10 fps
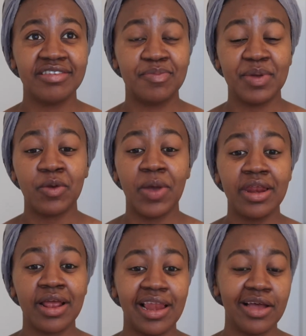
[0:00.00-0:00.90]
It's been quite
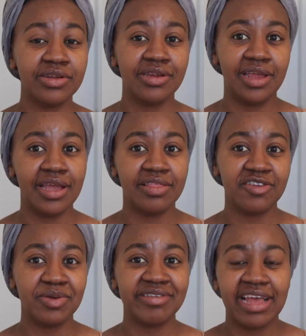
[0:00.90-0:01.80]
a cloudy day, and
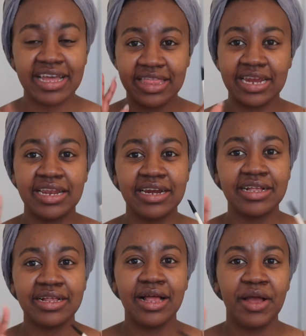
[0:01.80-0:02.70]
this was like the
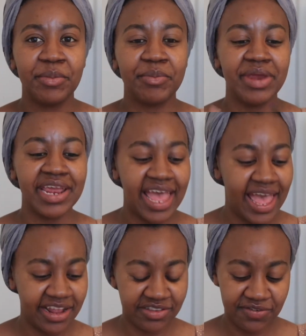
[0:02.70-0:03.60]
little break I
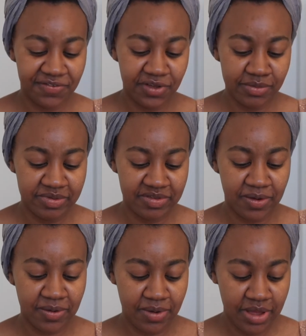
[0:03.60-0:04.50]
had to film.
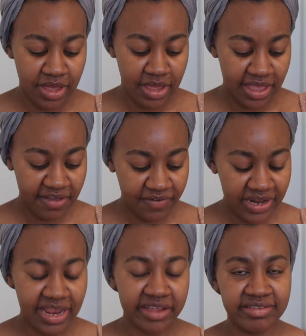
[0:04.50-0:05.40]
So if
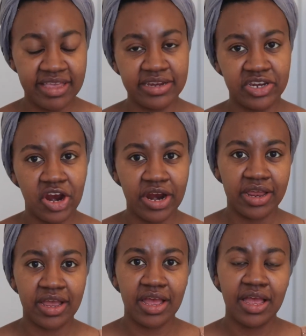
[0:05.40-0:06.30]
it does get dark,